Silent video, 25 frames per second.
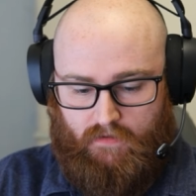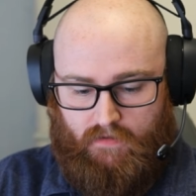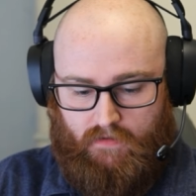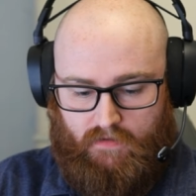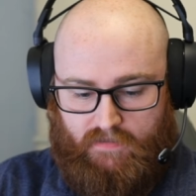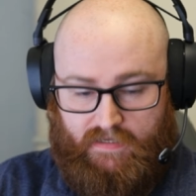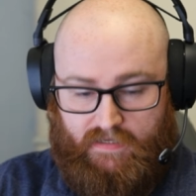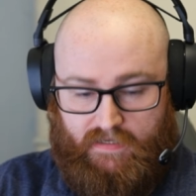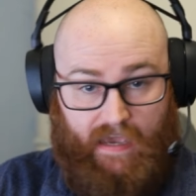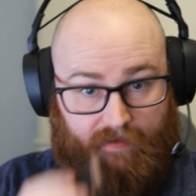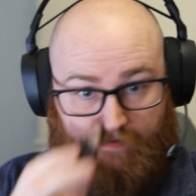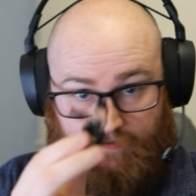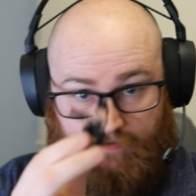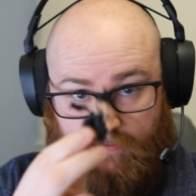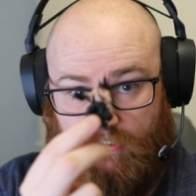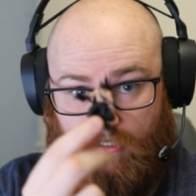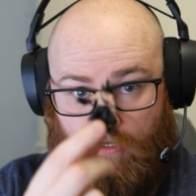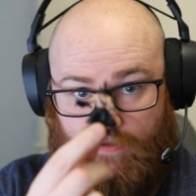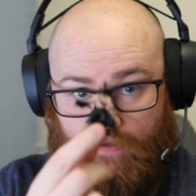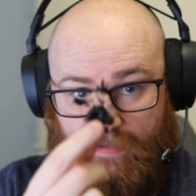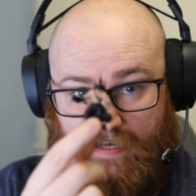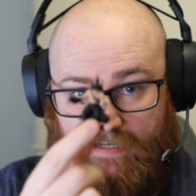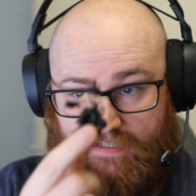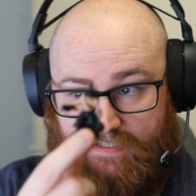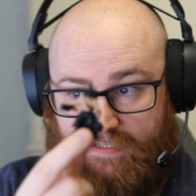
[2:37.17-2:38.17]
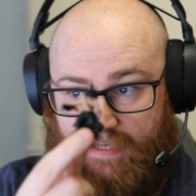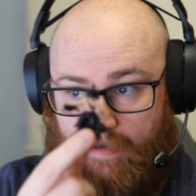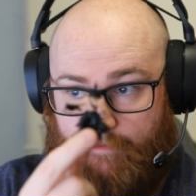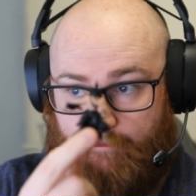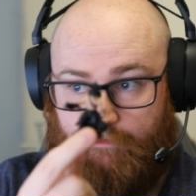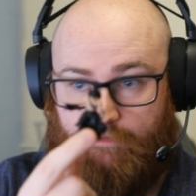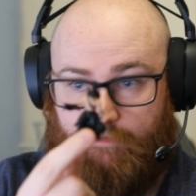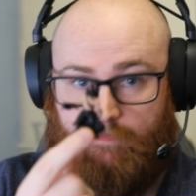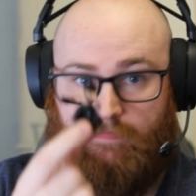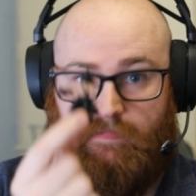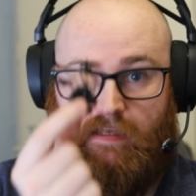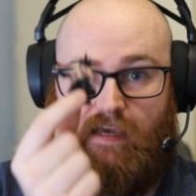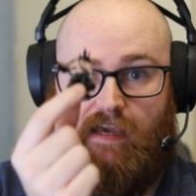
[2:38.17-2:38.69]
Yeah, so that's them.
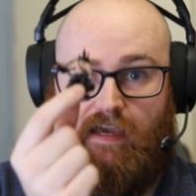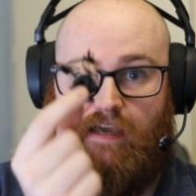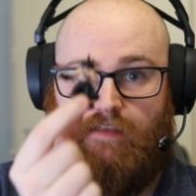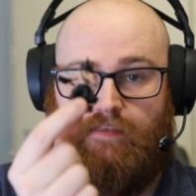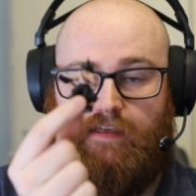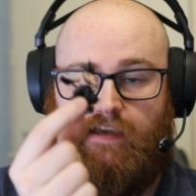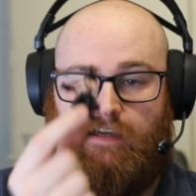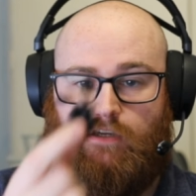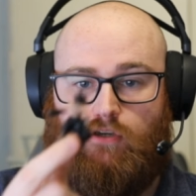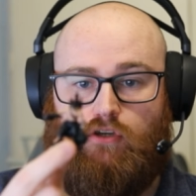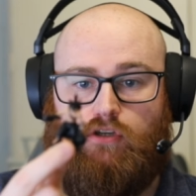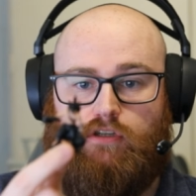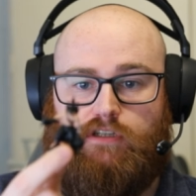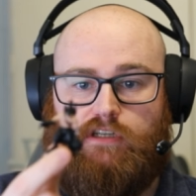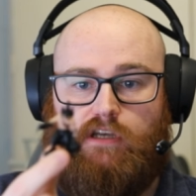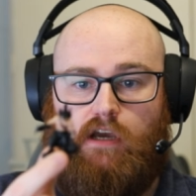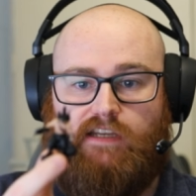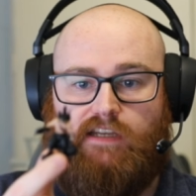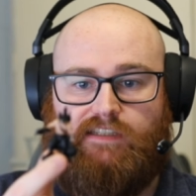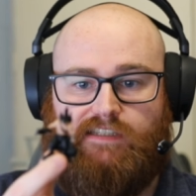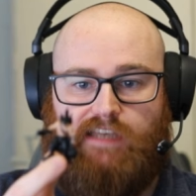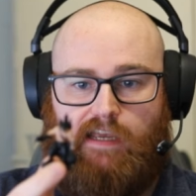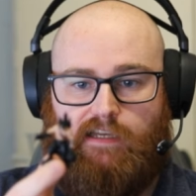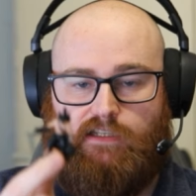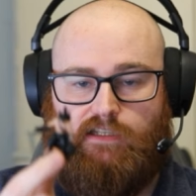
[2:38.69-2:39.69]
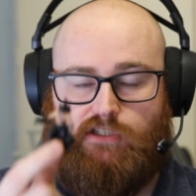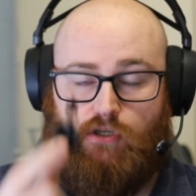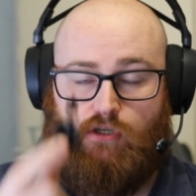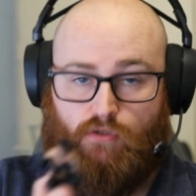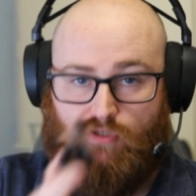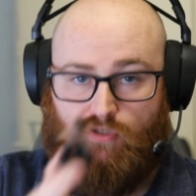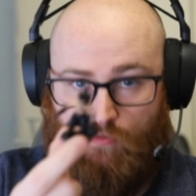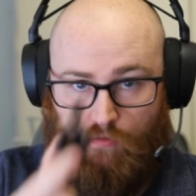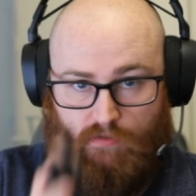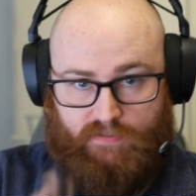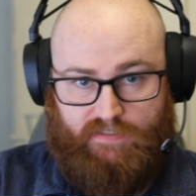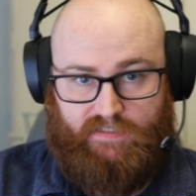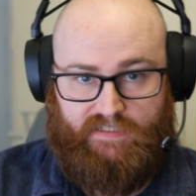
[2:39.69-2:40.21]
They're good. I take 2
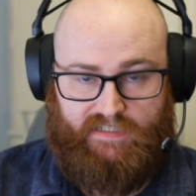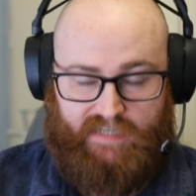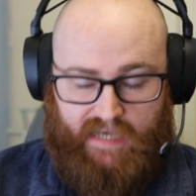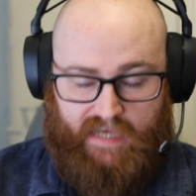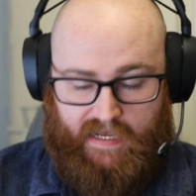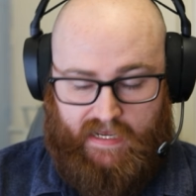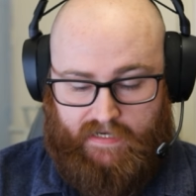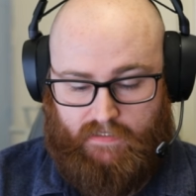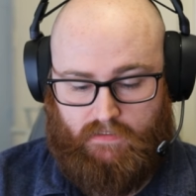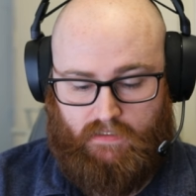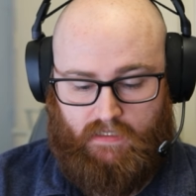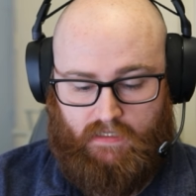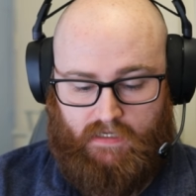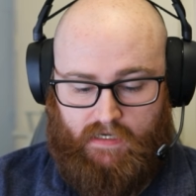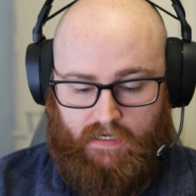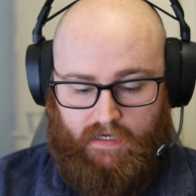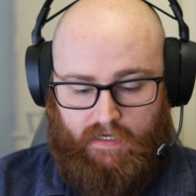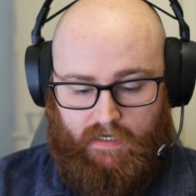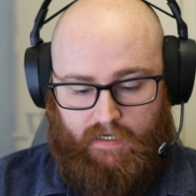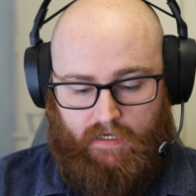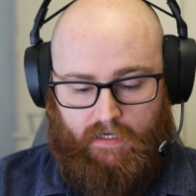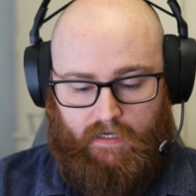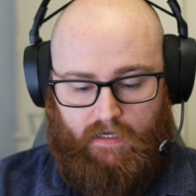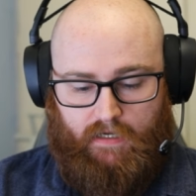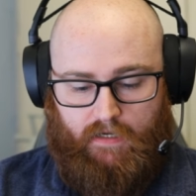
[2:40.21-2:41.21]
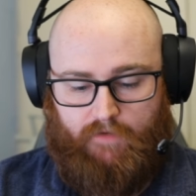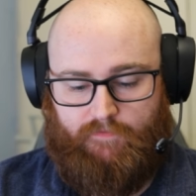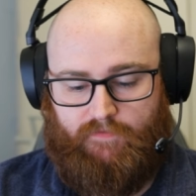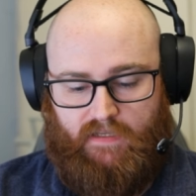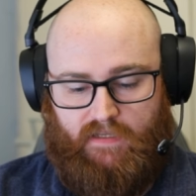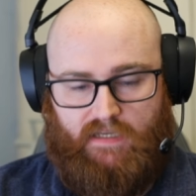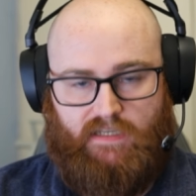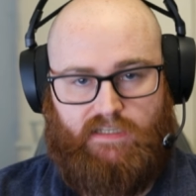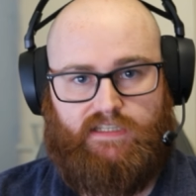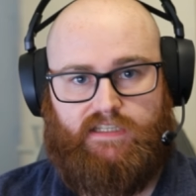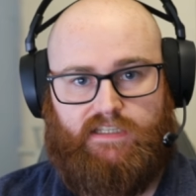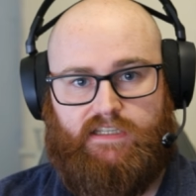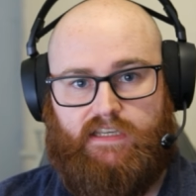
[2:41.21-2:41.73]
squads of 10 of
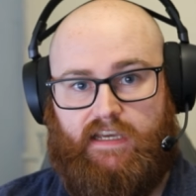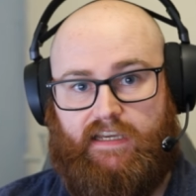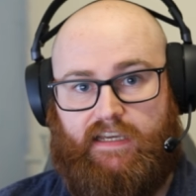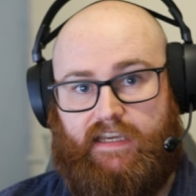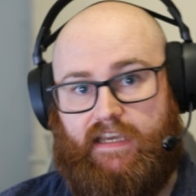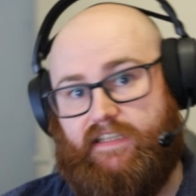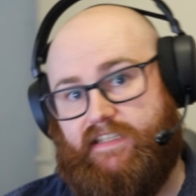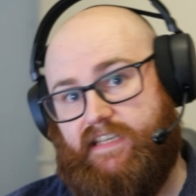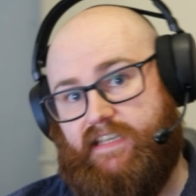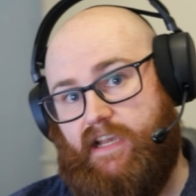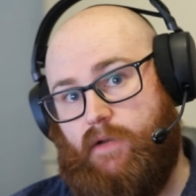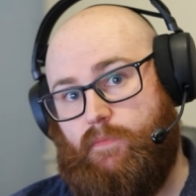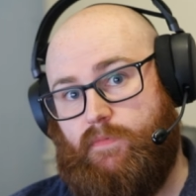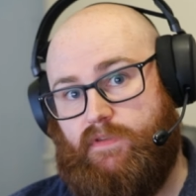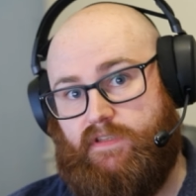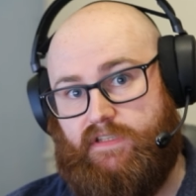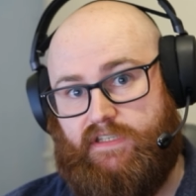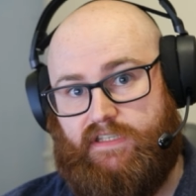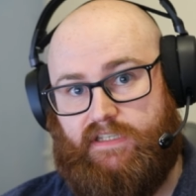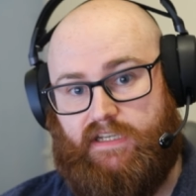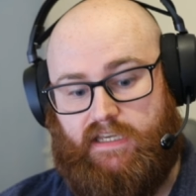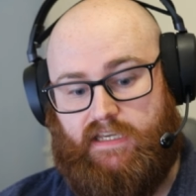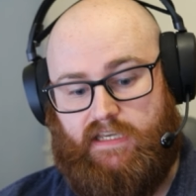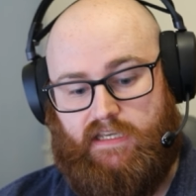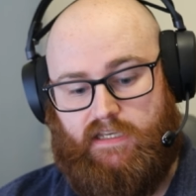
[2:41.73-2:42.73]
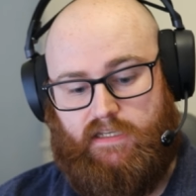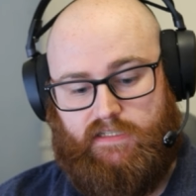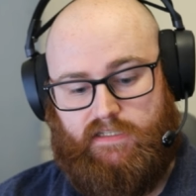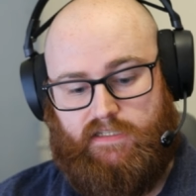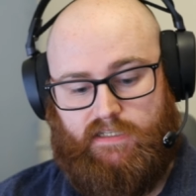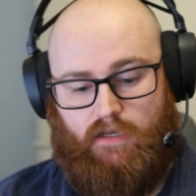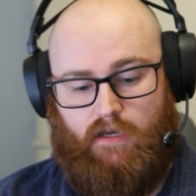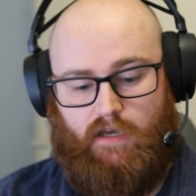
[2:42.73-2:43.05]
these, again, to help with the stickies.